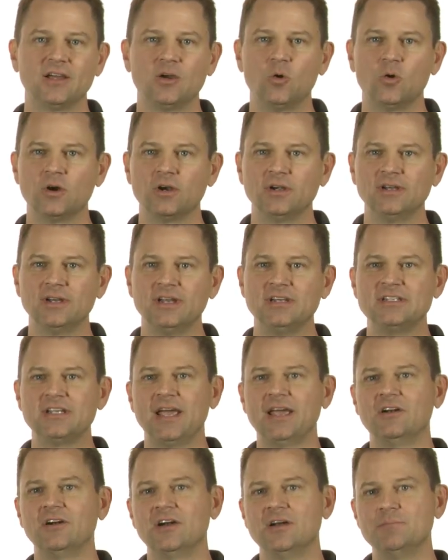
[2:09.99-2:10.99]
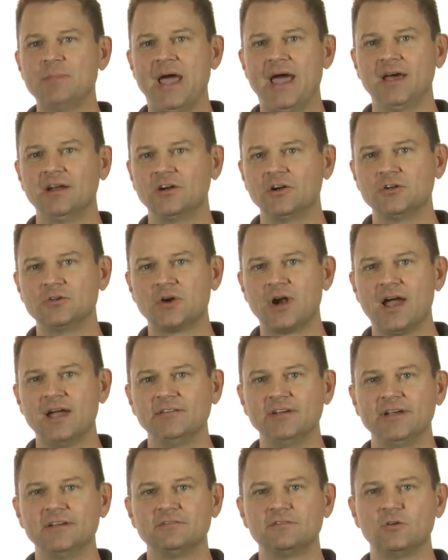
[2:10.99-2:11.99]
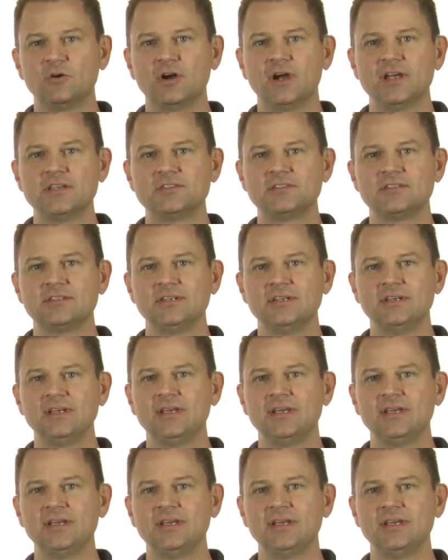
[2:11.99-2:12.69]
Gordon and Tanner and Matt are driving for us